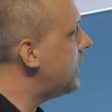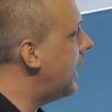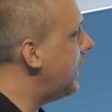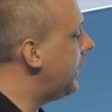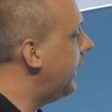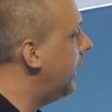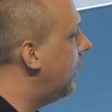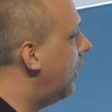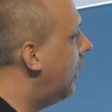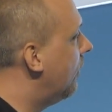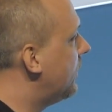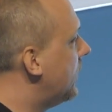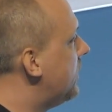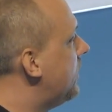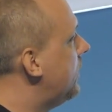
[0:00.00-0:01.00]
this idea
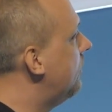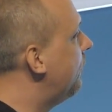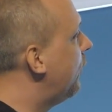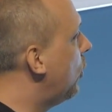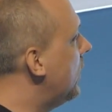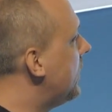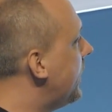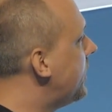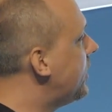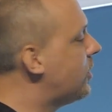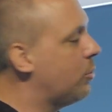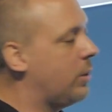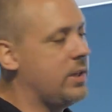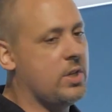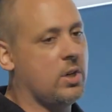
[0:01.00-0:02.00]
of the 4
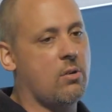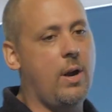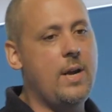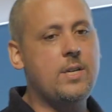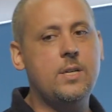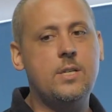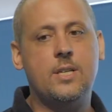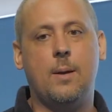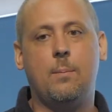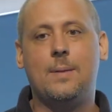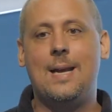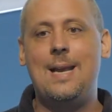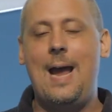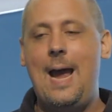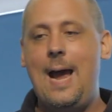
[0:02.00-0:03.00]
digital integration step
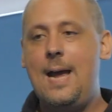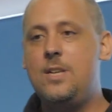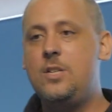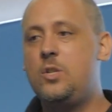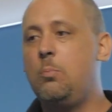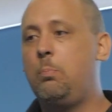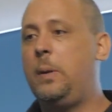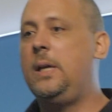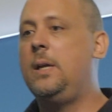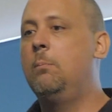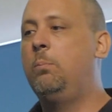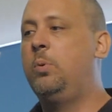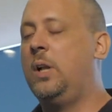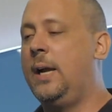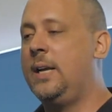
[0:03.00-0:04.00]
that has to be
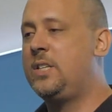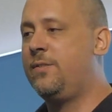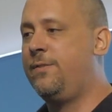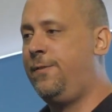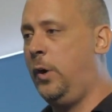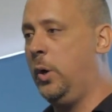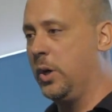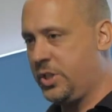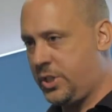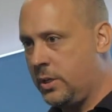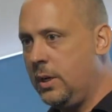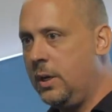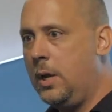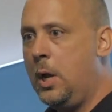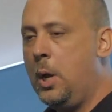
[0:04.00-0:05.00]
in place
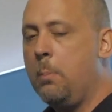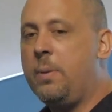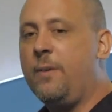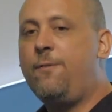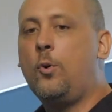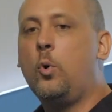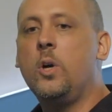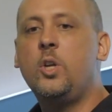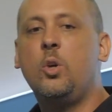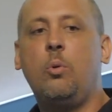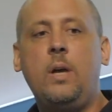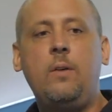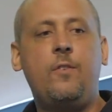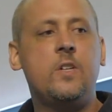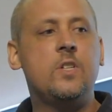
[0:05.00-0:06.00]
first before you
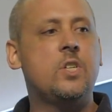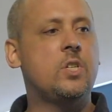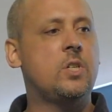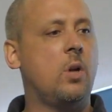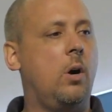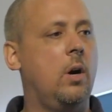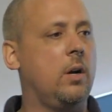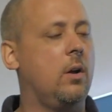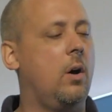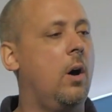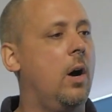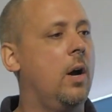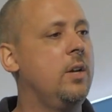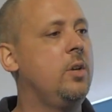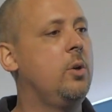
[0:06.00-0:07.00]
even start
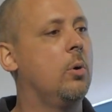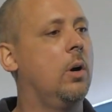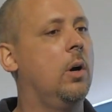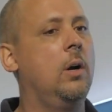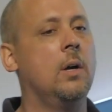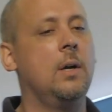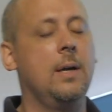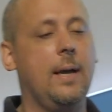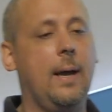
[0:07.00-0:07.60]
on your